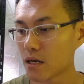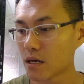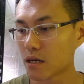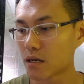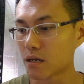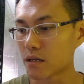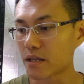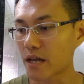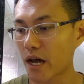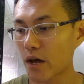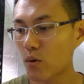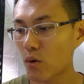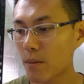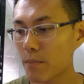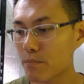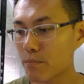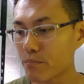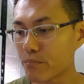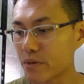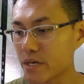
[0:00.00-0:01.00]
the
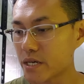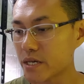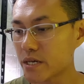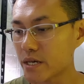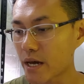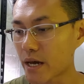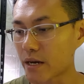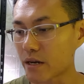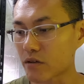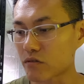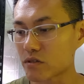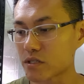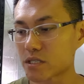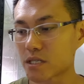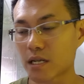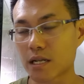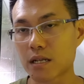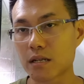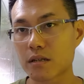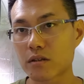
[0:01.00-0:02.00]
Taiwan bee and the
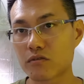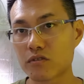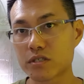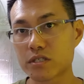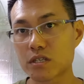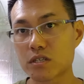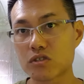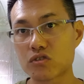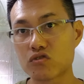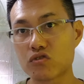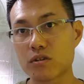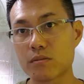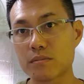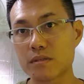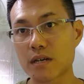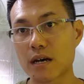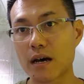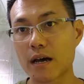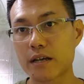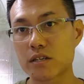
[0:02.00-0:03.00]
crystal streams
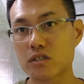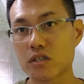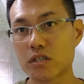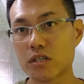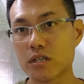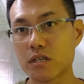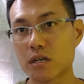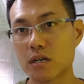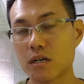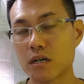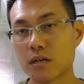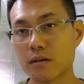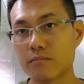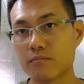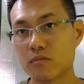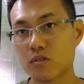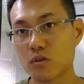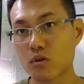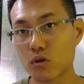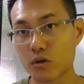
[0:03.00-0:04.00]
are actually
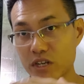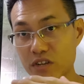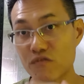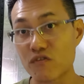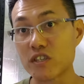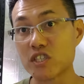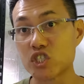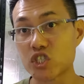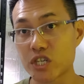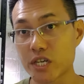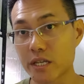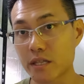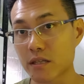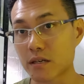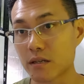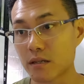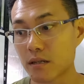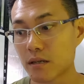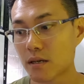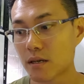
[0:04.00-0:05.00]
differentiated.
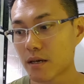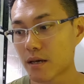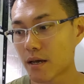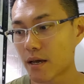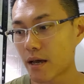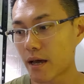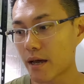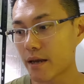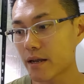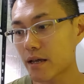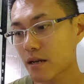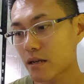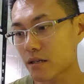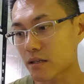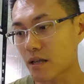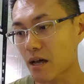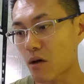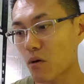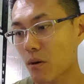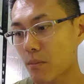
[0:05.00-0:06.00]
And then in
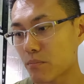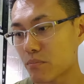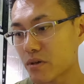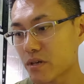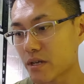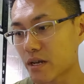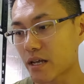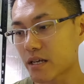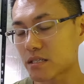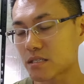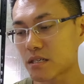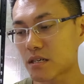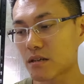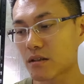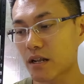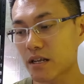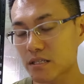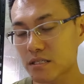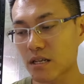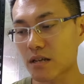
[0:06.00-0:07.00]
Taiwan bee, let's
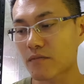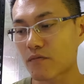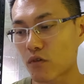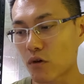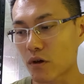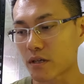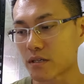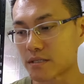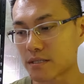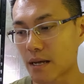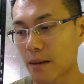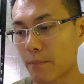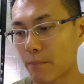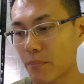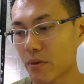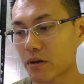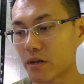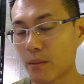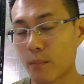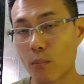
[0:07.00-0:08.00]
take for
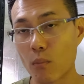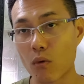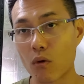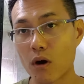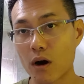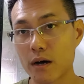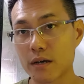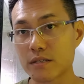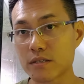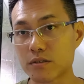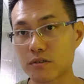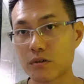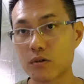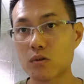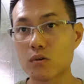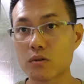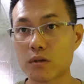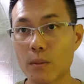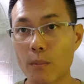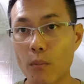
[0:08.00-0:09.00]
example the boas.
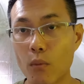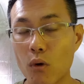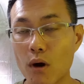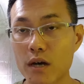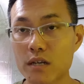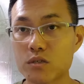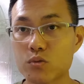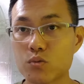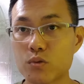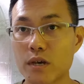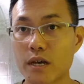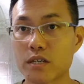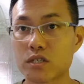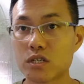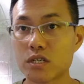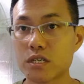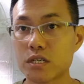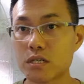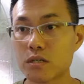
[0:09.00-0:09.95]
The boas we actually